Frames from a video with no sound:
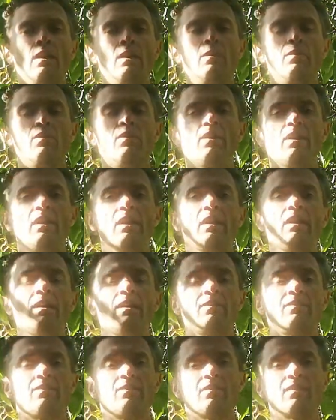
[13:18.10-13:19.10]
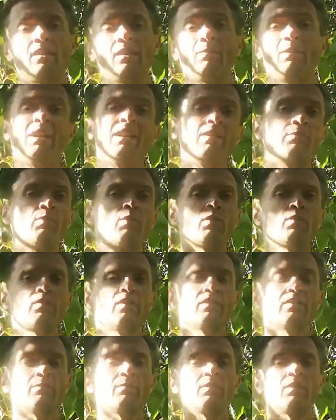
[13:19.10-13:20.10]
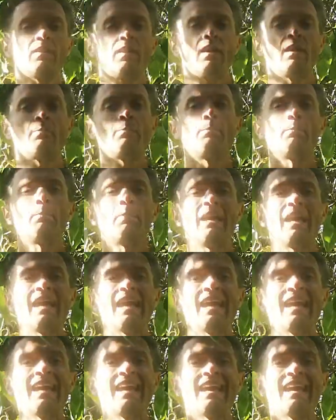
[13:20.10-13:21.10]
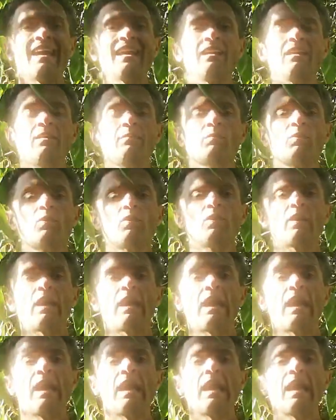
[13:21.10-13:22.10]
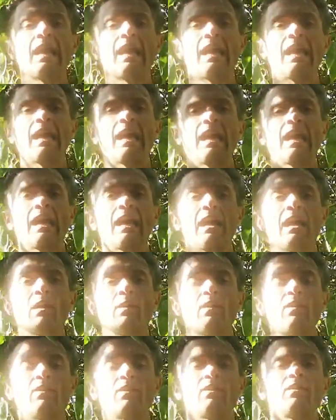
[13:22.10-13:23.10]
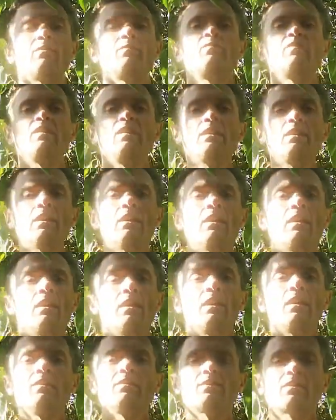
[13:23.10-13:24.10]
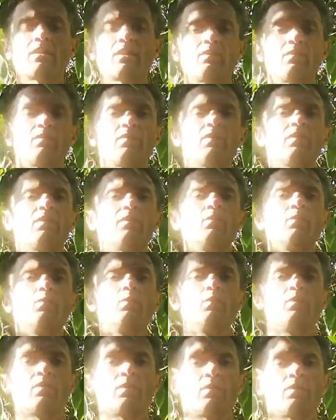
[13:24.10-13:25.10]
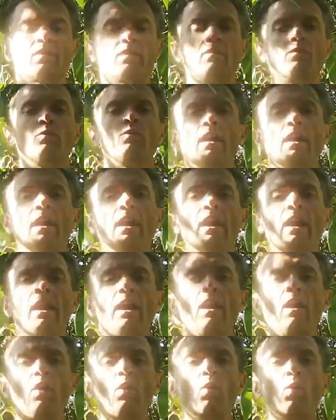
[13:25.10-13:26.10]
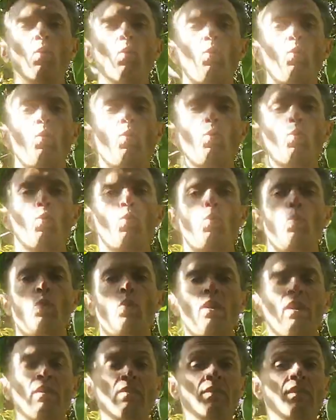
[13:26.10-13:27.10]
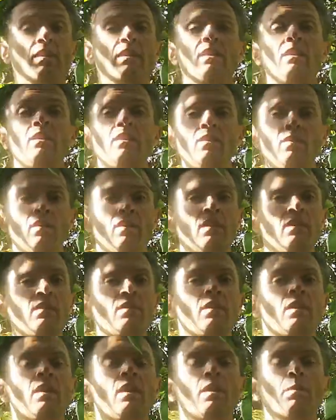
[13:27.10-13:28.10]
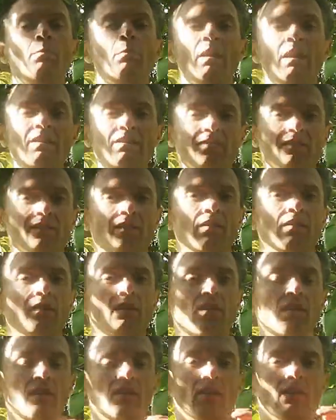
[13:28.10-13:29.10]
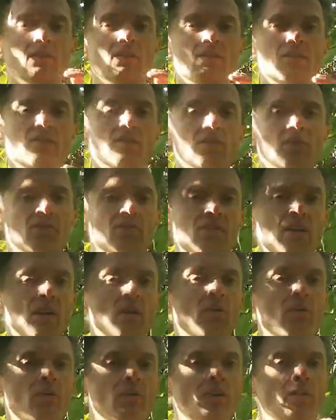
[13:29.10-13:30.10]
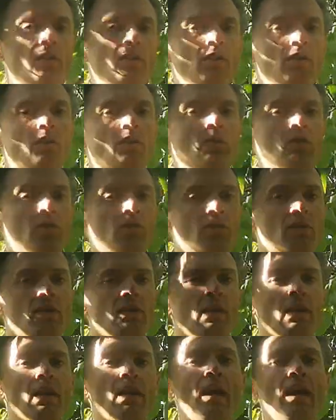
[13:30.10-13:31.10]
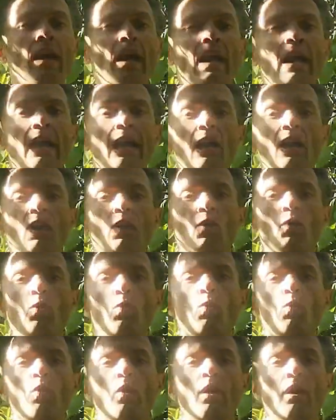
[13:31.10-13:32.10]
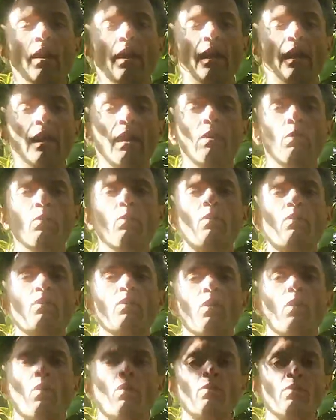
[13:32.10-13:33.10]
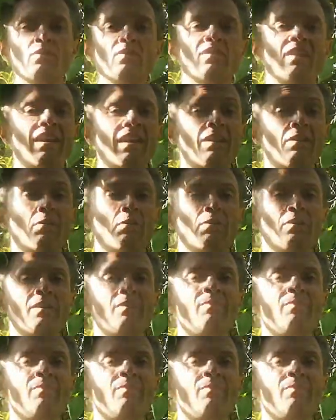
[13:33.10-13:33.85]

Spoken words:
The A as in Amalienborg, for example, Amalienborg, have. And then the V is a kind of a U sound again, have. And the E in the end makes the sound long. Have, have, Kongens Have.